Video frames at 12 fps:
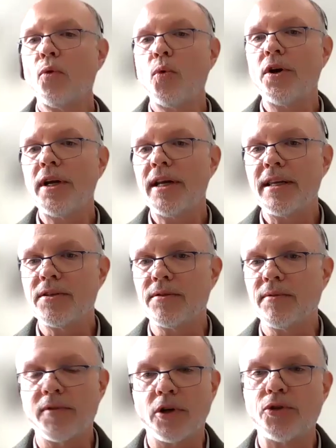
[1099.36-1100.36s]
the wording
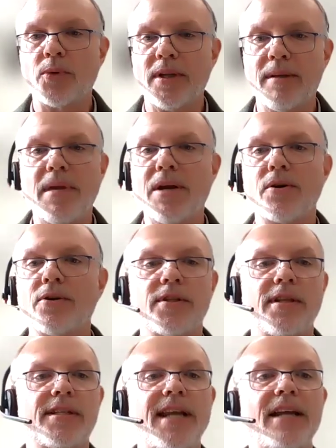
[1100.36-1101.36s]
virtually
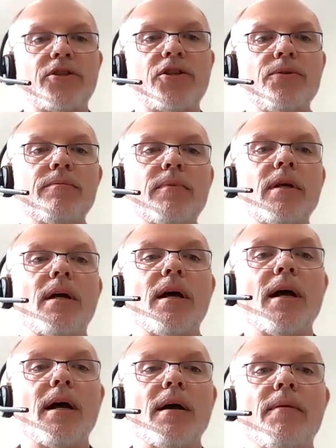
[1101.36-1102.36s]
mirrors the statute,
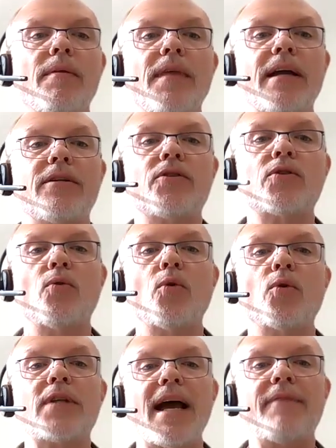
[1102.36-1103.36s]
that
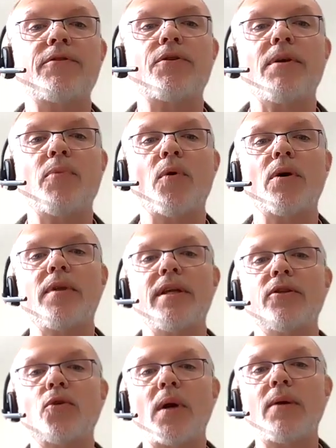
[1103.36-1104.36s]
schools have to report
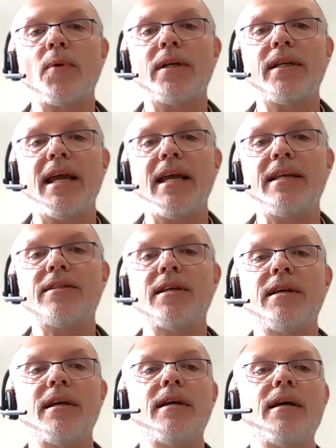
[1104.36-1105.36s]
within 21
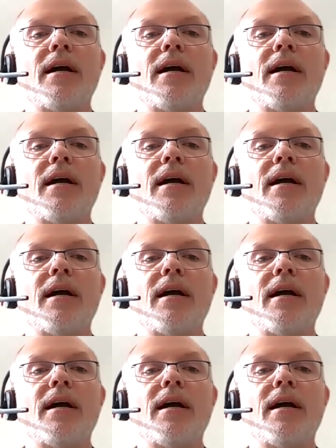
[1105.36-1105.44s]
days